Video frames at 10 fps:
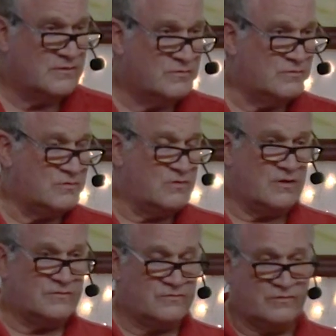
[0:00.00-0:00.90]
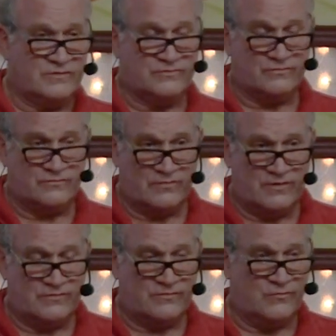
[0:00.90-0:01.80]
All God's creatures,
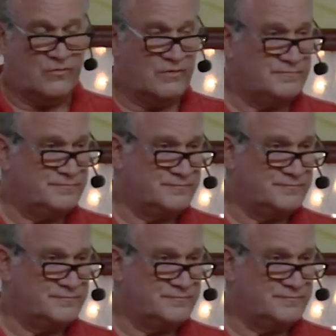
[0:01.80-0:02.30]
great and small.